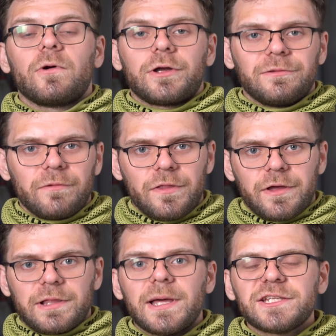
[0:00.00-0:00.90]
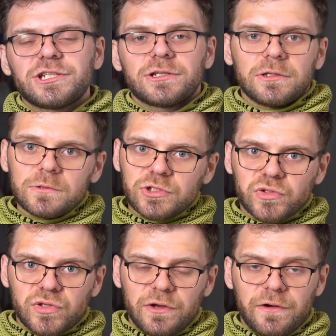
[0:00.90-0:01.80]
walking with the clutch, you
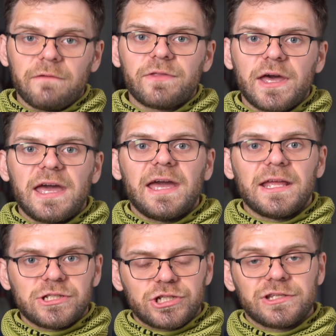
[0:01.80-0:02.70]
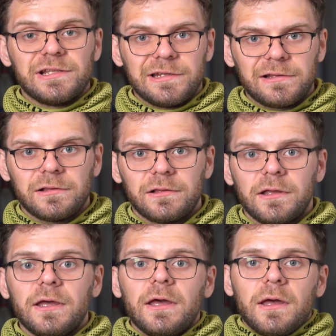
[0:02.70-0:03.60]
should rev the engine a little.
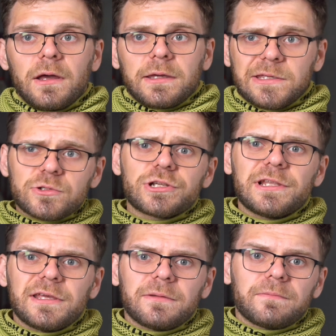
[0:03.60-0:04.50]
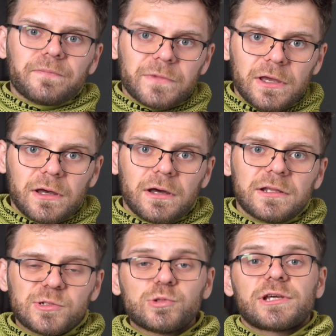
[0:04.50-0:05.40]
Usually,
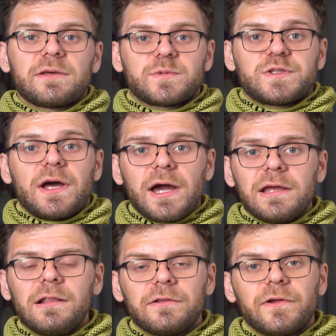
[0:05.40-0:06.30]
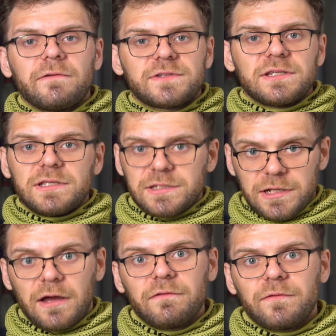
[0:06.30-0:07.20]
2 times the idle revs is
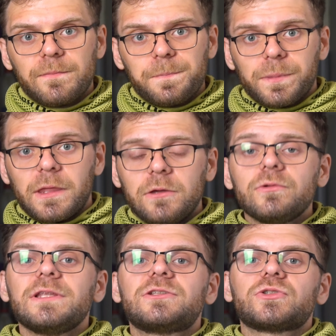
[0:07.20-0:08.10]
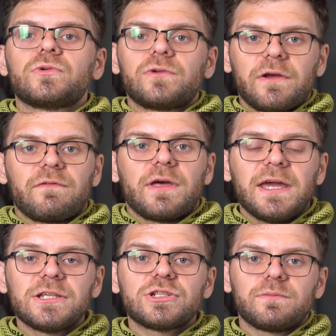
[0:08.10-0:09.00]
enough. You need to rev the
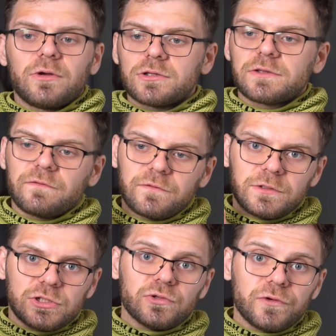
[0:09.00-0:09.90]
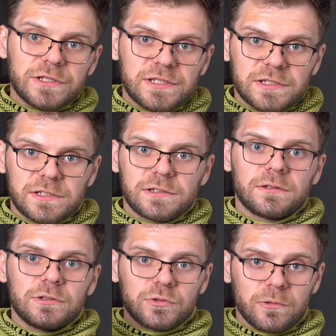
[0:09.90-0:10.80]
engine because of 2 reasons:
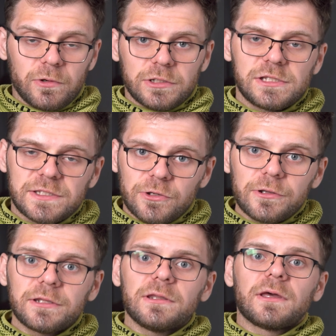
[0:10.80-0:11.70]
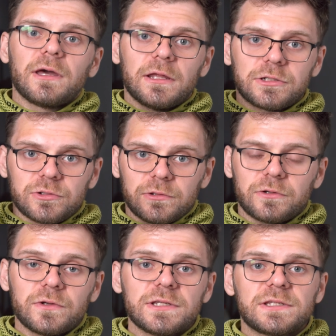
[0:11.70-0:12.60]
to avoid stalling and to
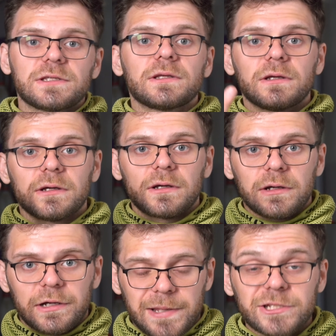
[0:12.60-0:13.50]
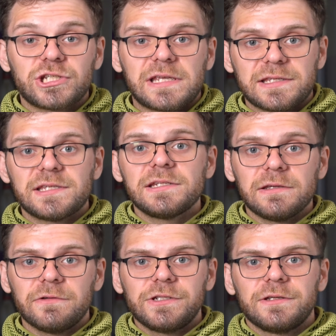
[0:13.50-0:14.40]
increase clutch
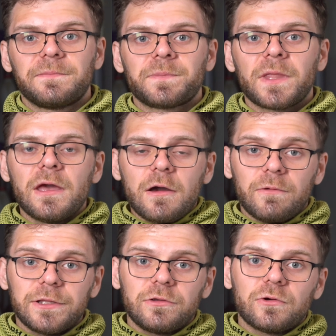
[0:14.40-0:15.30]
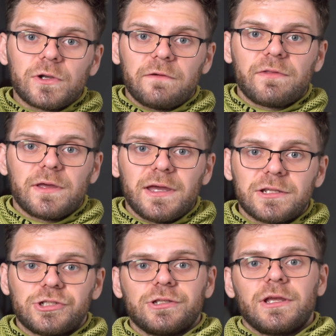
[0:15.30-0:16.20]
sensitivity. When you rev the
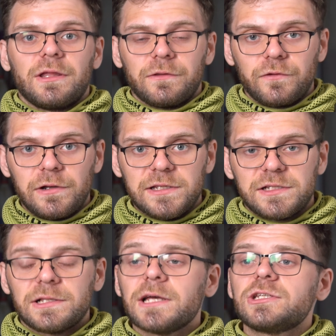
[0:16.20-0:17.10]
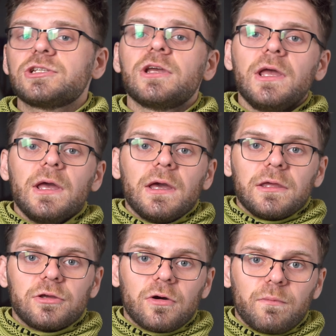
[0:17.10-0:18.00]
engine and release clutch,
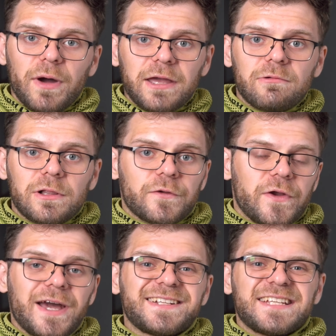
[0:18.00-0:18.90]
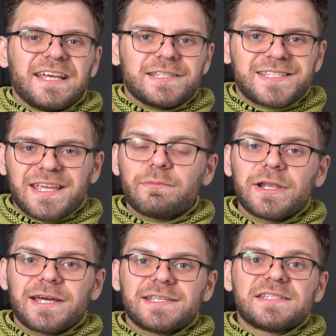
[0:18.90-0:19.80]
your bike will react and
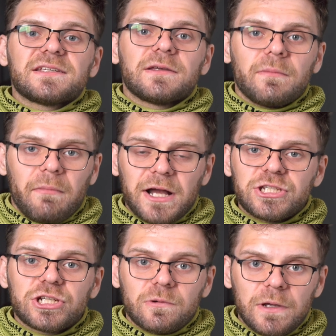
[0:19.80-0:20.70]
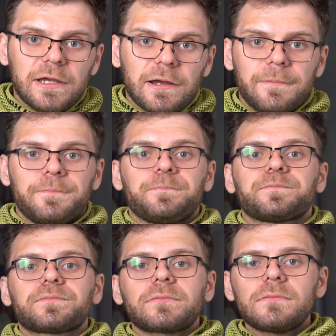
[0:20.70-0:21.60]
stabilize much quicker.
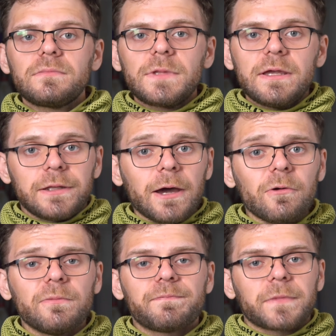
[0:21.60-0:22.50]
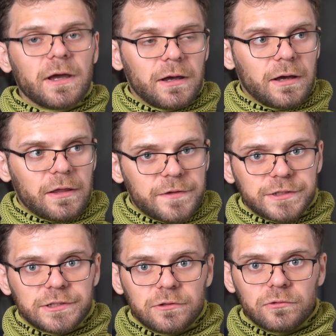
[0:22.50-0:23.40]
Now
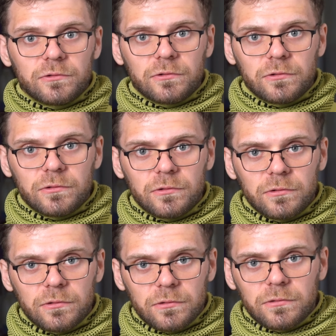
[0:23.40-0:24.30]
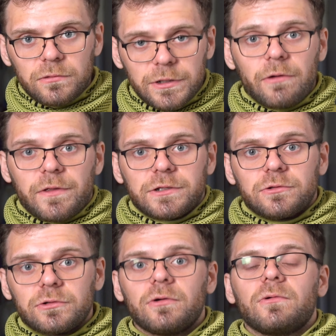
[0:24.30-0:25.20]
that you
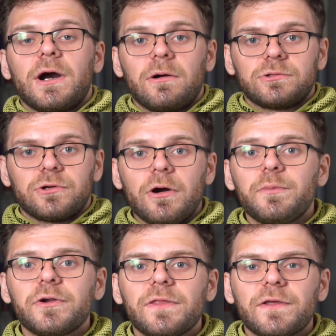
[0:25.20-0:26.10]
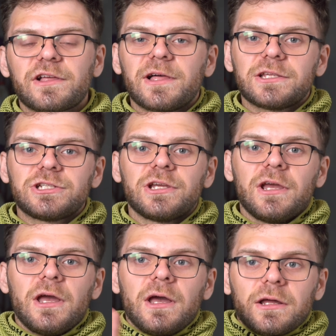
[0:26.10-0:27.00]
know how to operate the clutch,
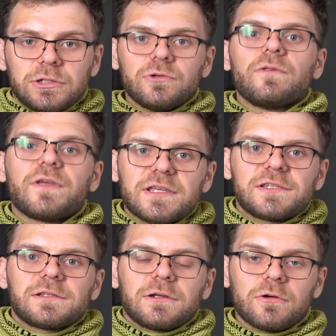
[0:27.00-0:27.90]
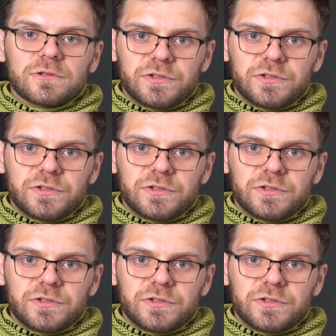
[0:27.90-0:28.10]
do this. Go